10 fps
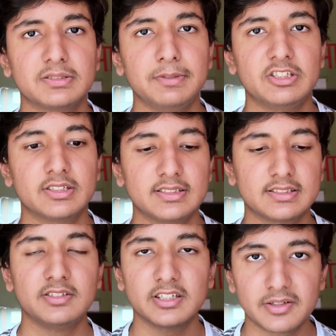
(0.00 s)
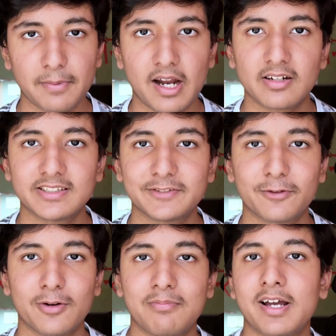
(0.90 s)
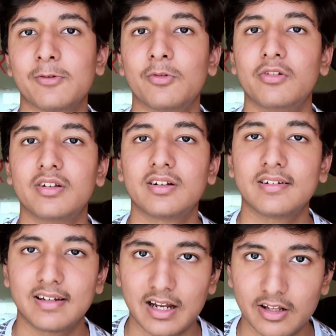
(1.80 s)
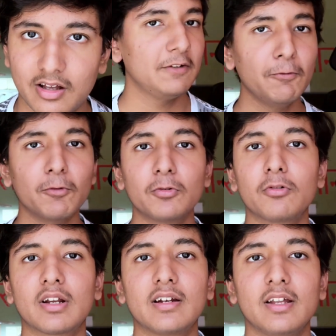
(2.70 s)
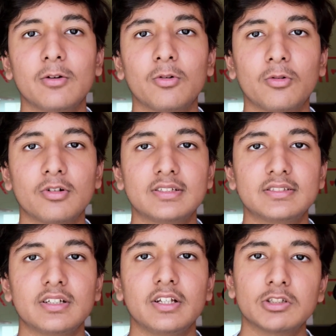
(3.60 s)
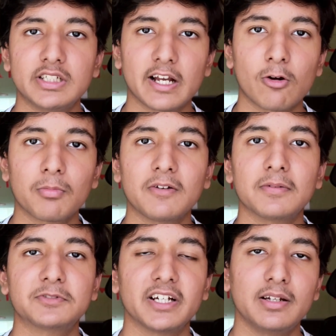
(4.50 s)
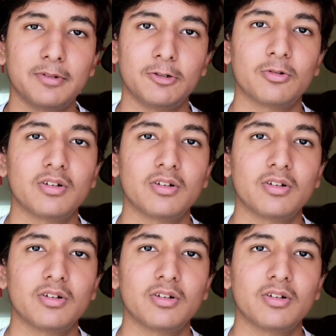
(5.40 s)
speeches, just patterns from my own data. If you want to try Decode OS, you can check out my website below.